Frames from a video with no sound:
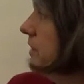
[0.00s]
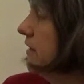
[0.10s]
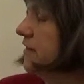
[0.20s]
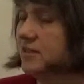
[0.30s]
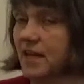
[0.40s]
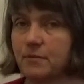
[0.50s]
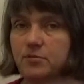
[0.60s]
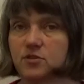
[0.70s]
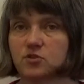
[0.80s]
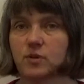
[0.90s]
And this
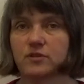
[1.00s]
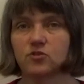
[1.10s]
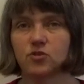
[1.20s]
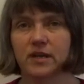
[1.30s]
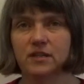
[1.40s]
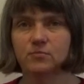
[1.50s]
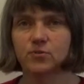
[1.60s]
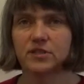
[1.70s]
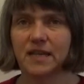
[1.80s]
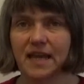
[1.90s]
happens when the trader
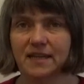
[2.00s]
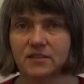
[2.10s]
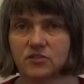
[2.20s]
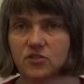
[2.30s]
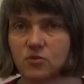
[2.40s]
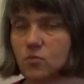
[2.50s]
pretends that